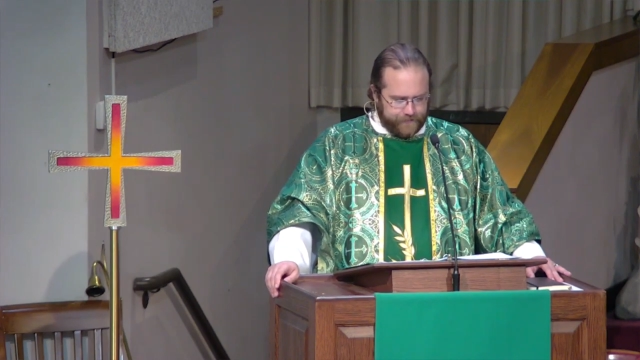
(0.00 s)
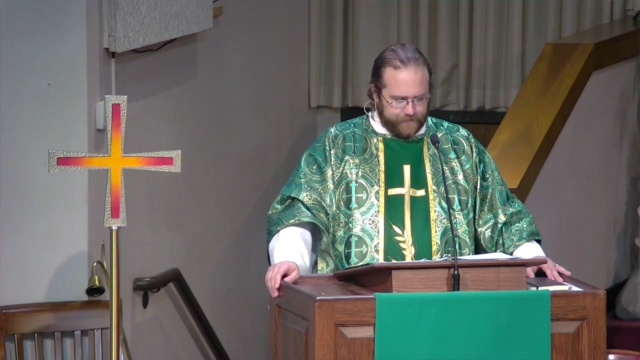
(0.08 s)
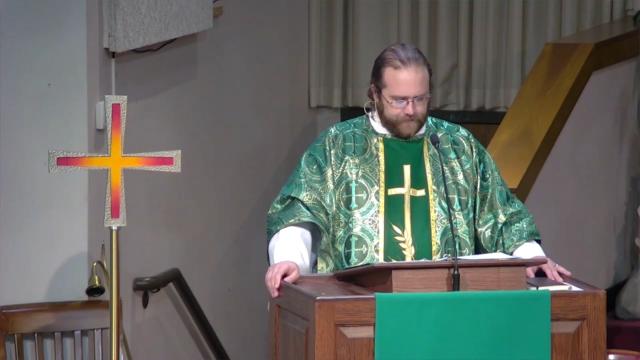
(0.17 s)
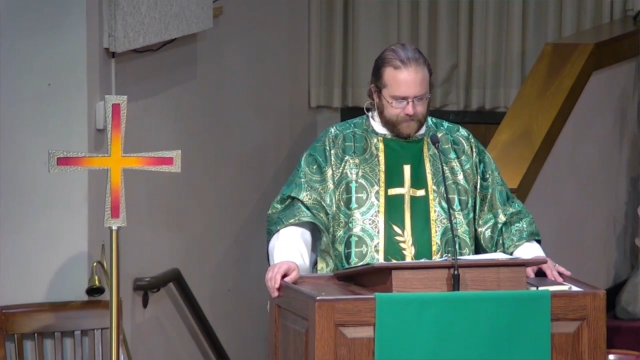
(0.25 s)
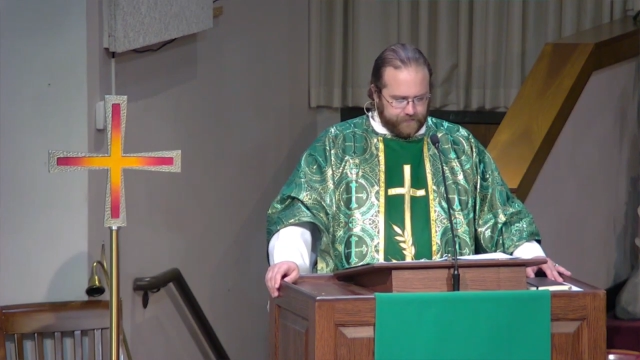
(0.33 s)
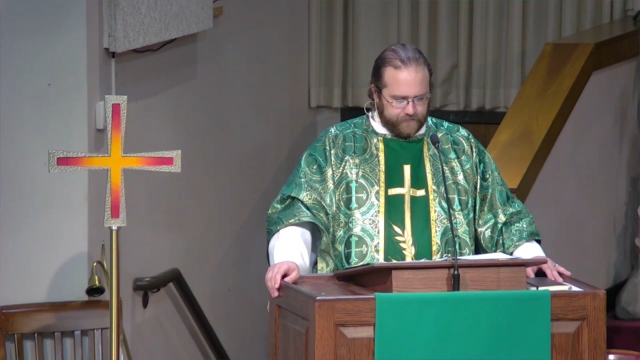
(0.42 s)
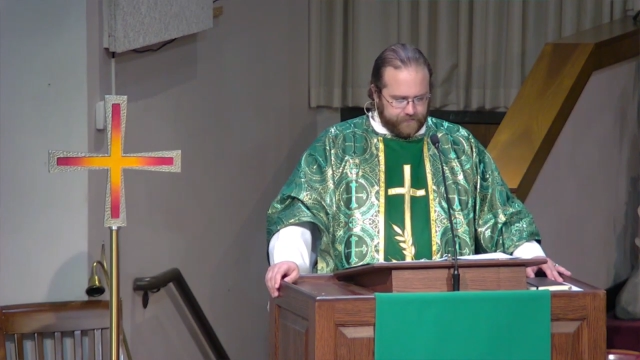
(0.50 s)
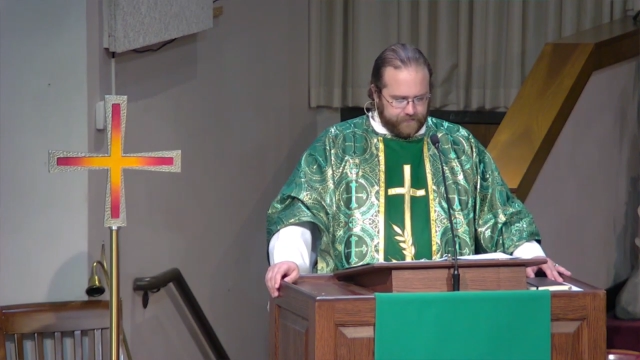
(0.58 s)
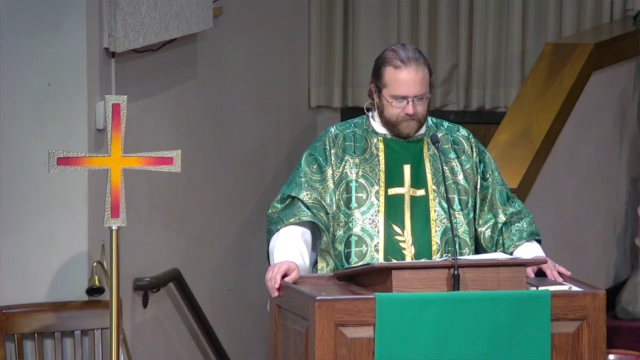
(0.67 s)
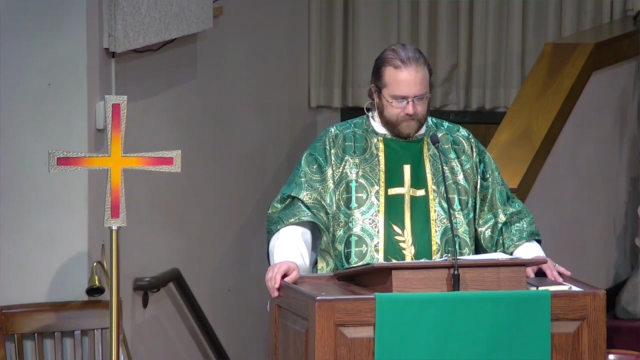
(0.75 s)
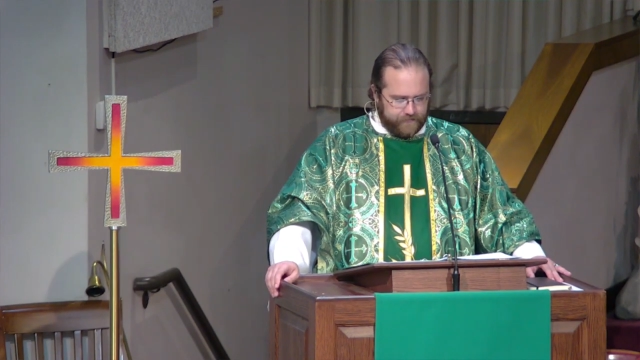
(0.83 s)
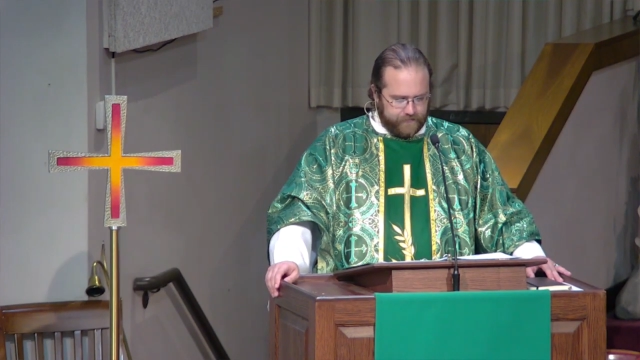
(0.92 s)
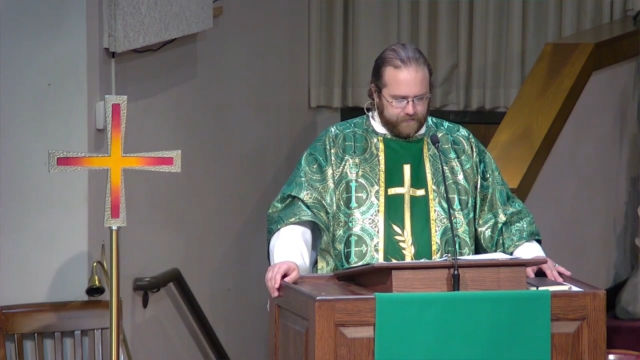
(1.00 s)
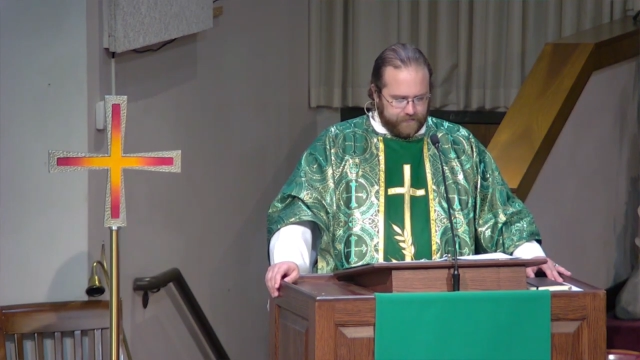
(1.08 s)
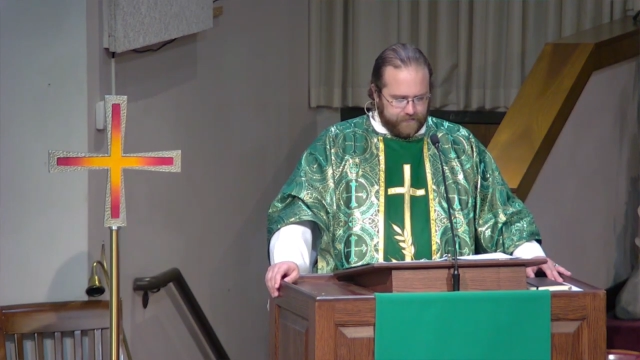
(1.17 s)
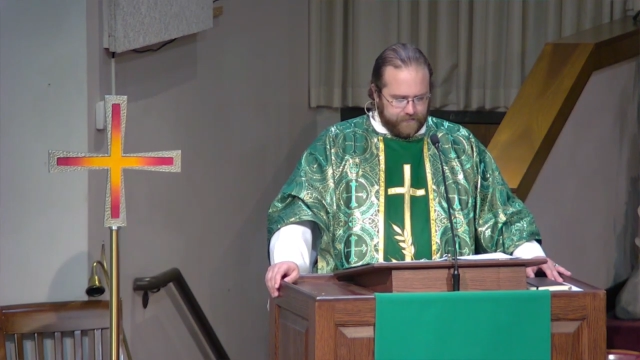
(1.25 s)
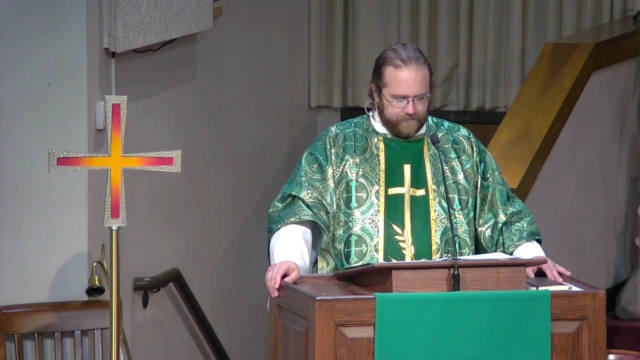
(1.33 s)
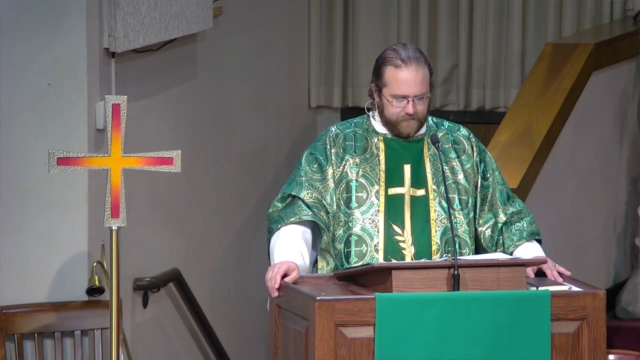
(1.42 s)

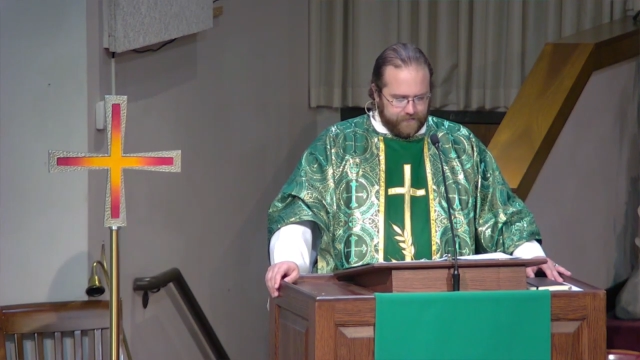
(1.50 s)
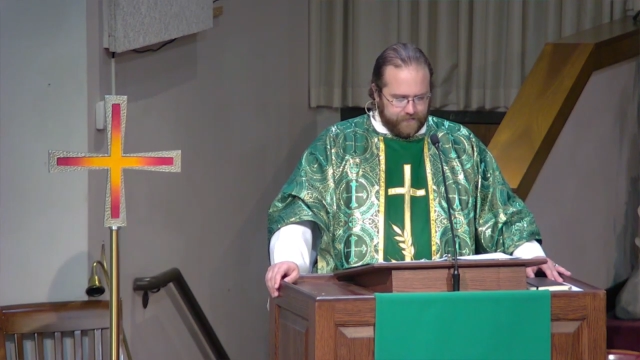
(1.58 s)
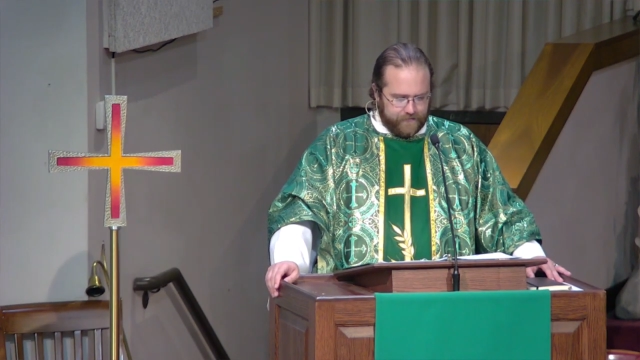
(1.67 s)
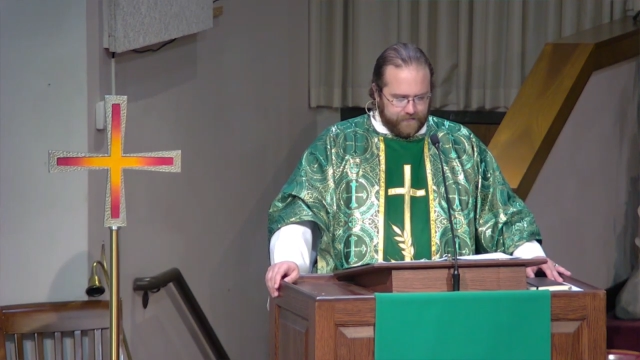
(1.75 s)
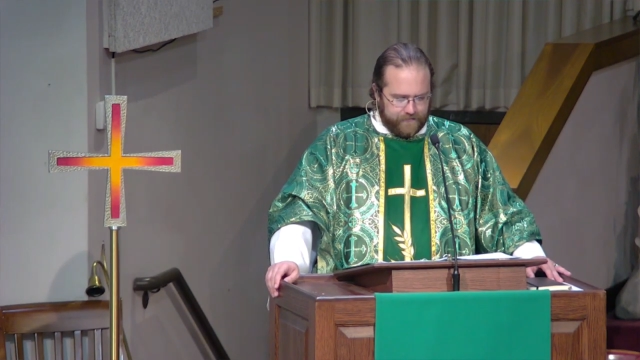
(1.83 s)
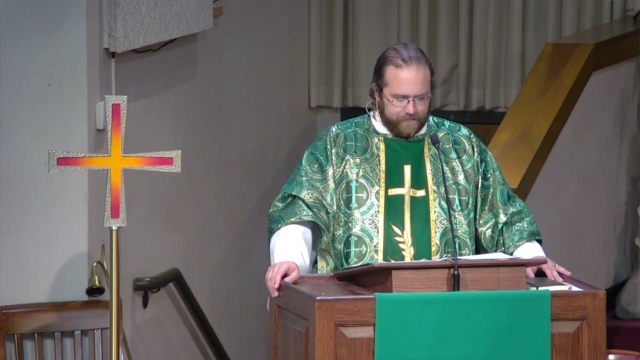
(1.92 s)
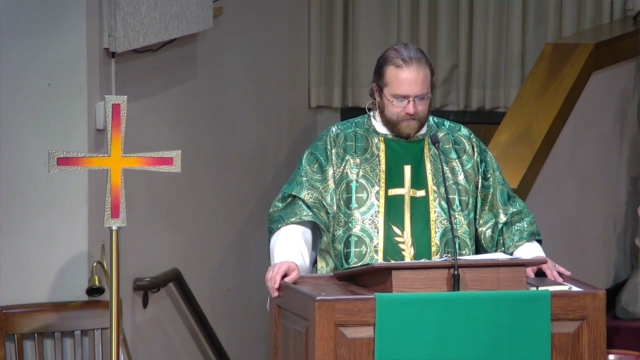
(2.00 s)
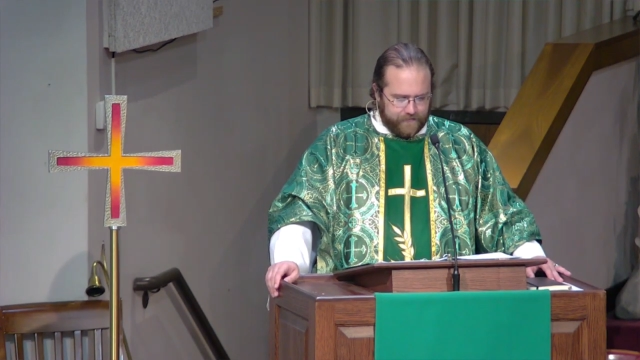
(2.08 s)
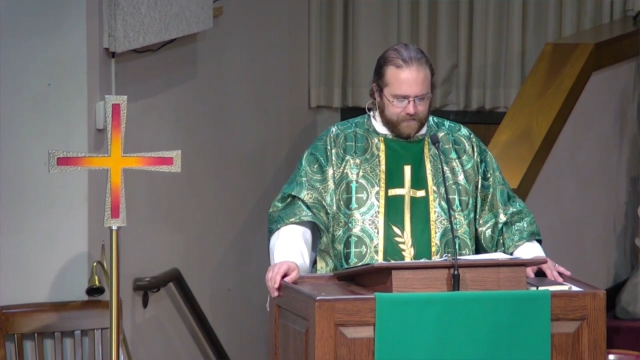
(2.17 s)
Nobody speaks.